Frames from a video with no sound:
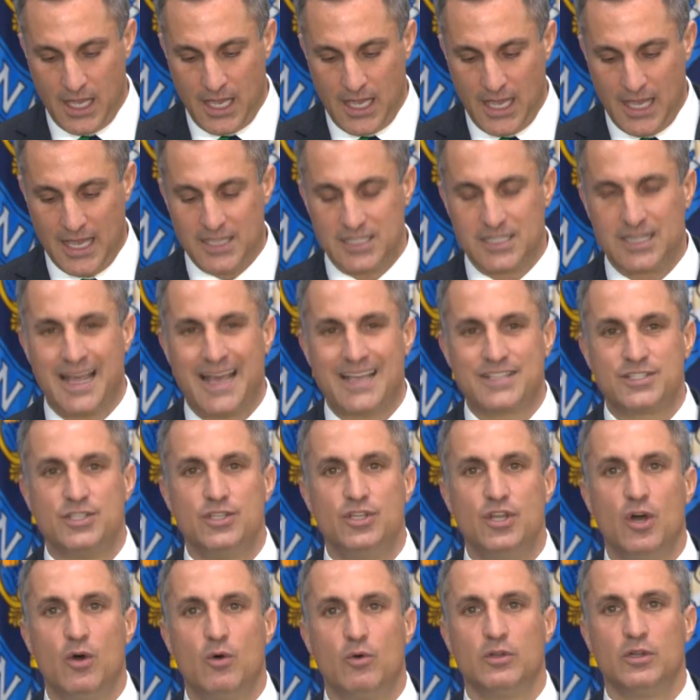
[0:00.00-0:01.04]
His last
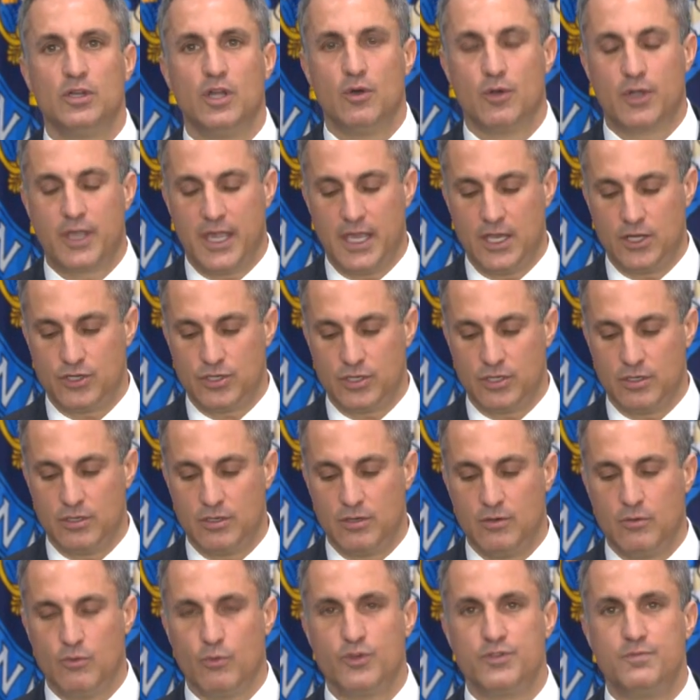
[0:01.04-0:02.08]
known
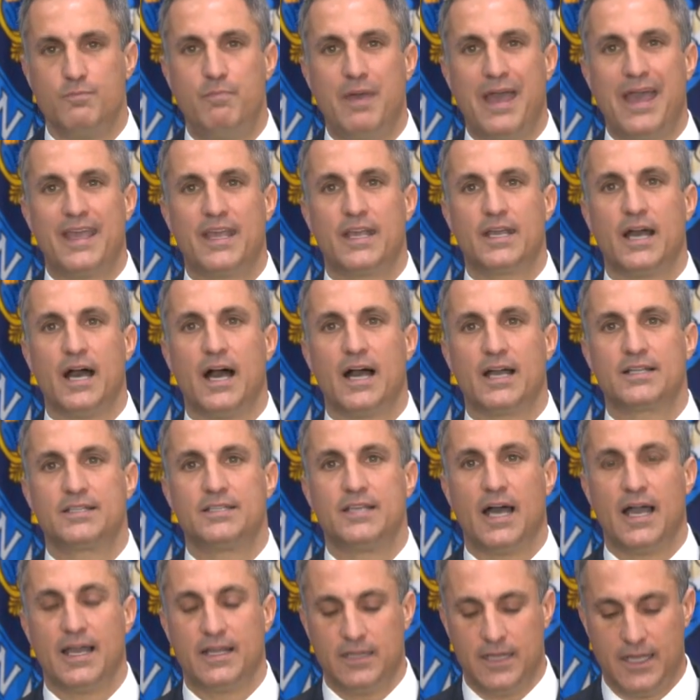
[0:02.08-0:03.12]
location was Bangkok,
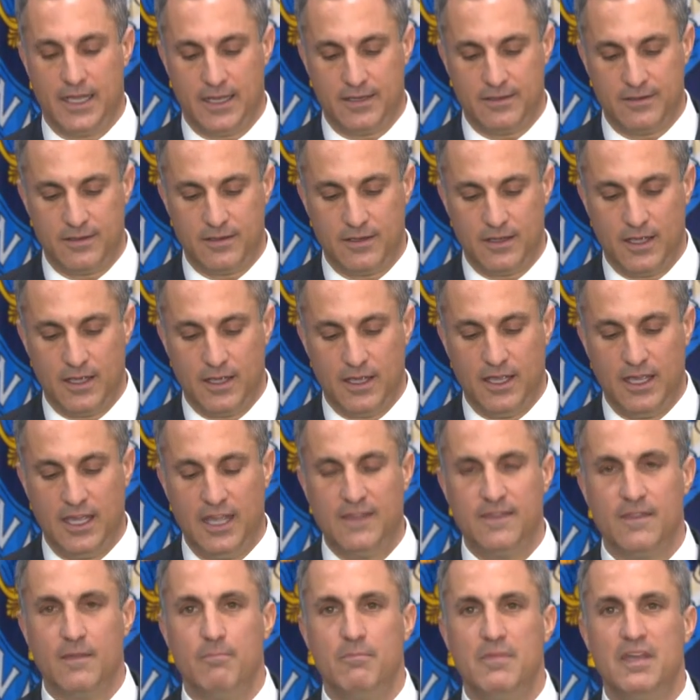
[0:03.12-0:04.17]
Thailand,
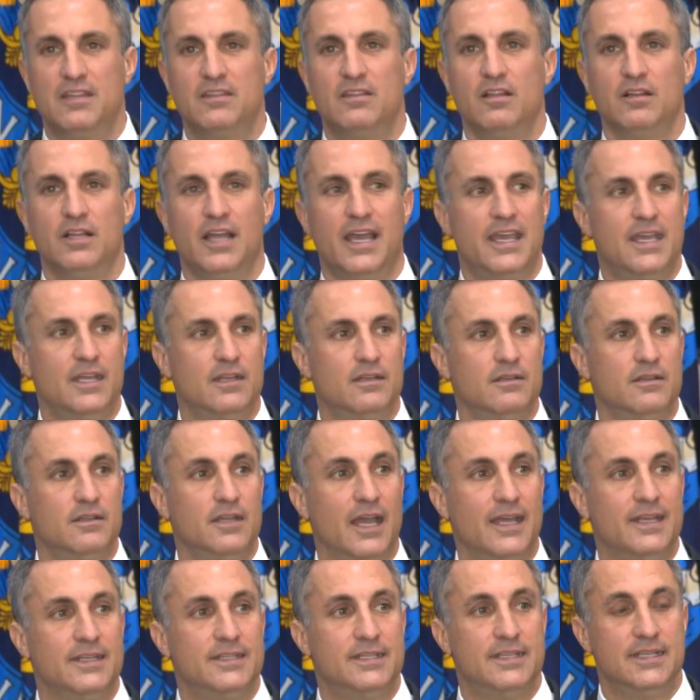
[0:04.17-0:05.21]
in the mid to late
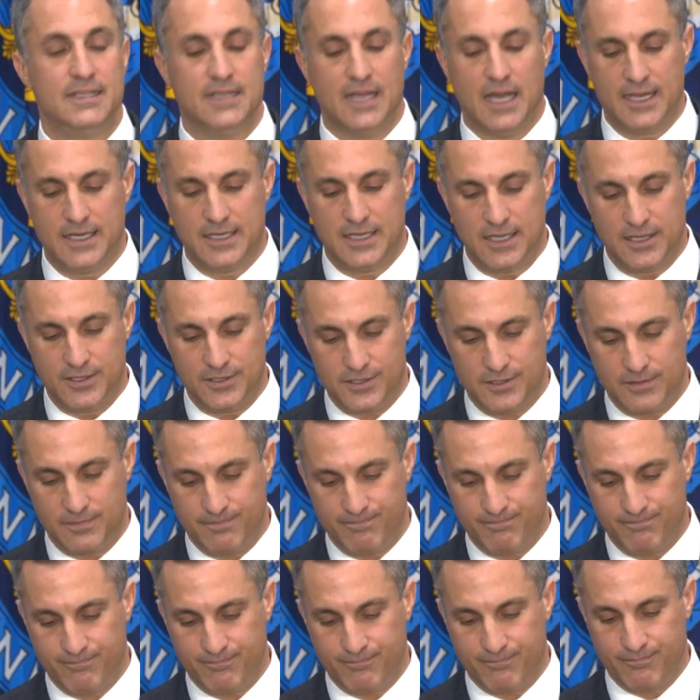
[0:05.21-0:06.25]
1990s.
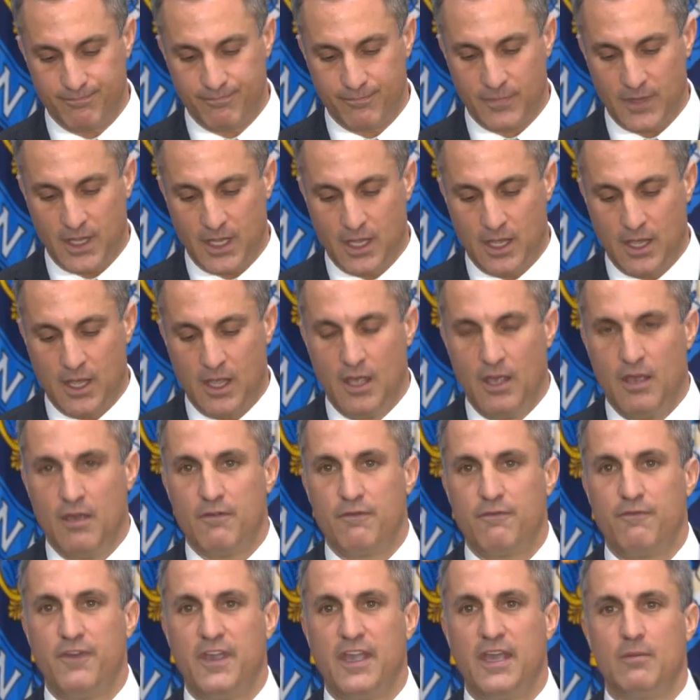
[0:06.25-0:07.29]

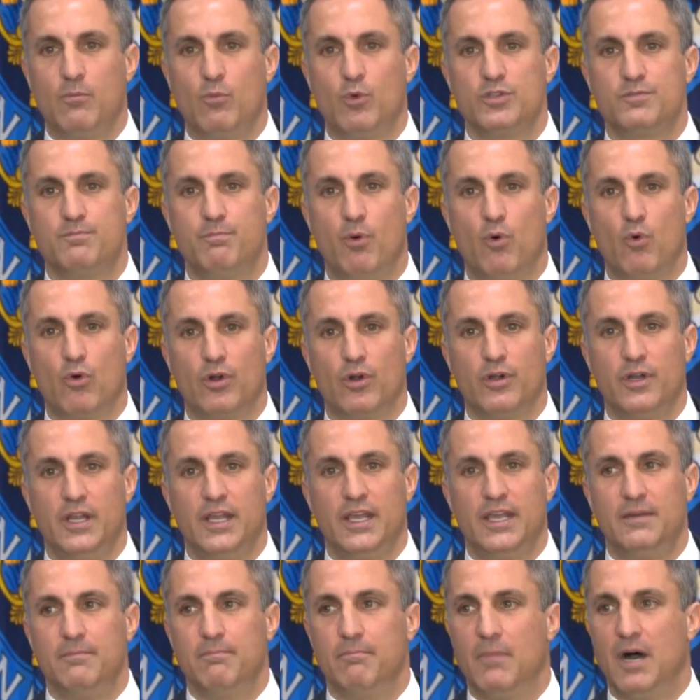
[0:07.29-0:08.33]
Pham was born
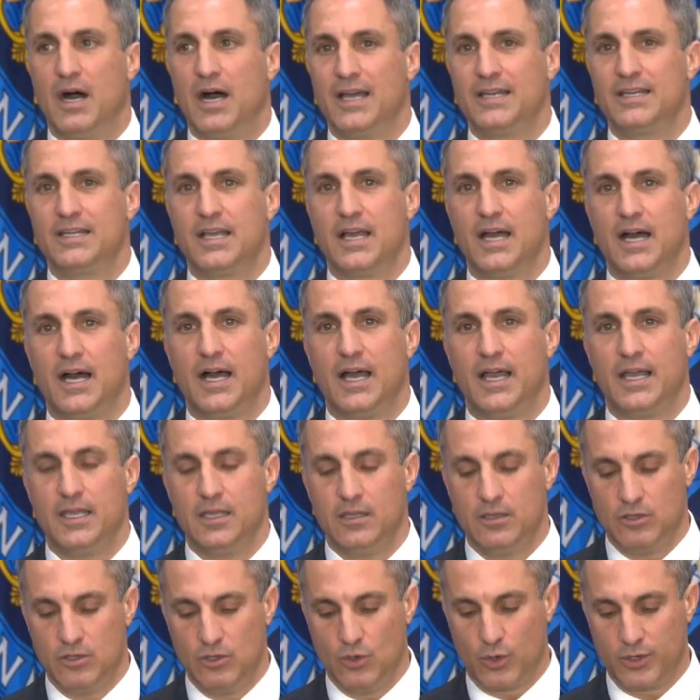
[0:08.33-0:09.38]
in Mon
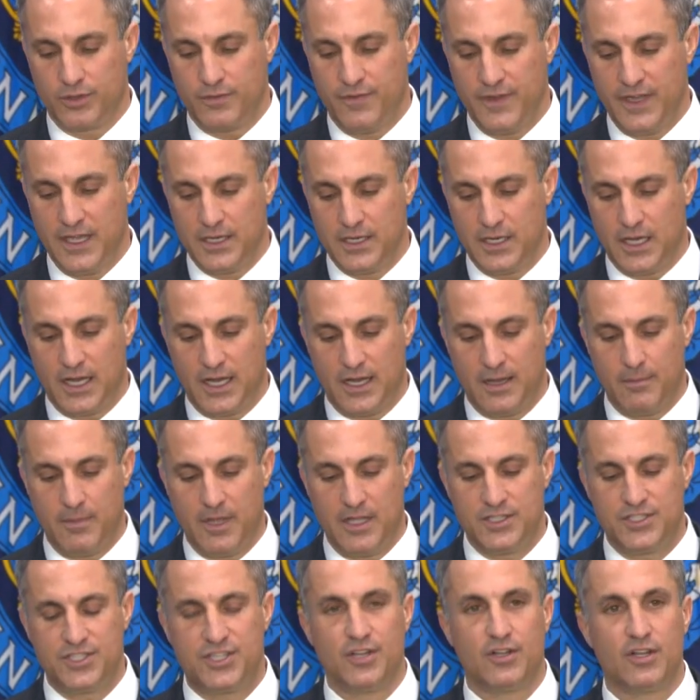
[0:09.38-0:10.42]
North Vietnam,
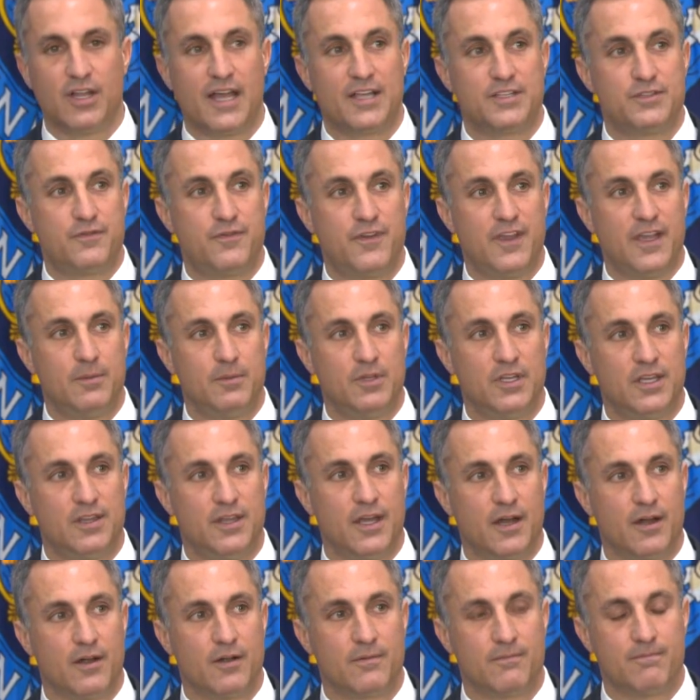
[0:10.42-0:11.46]
and still has family
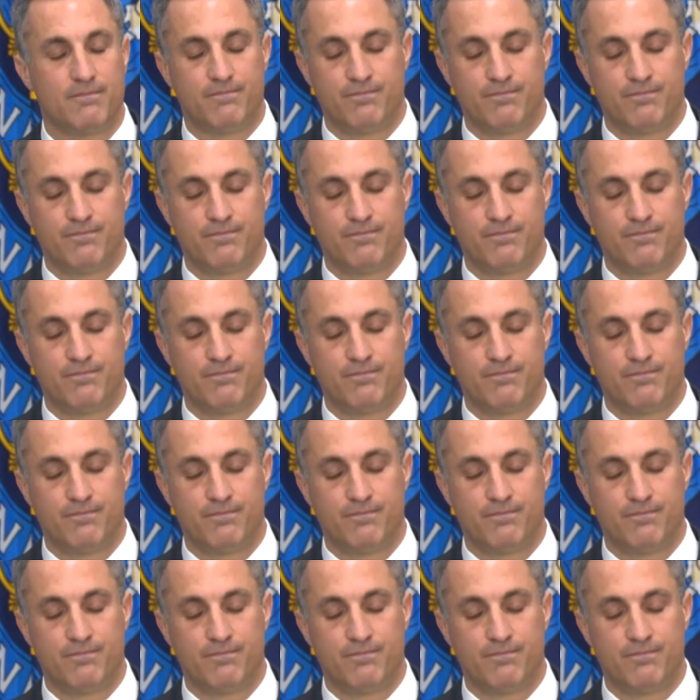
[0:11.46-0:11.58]
there.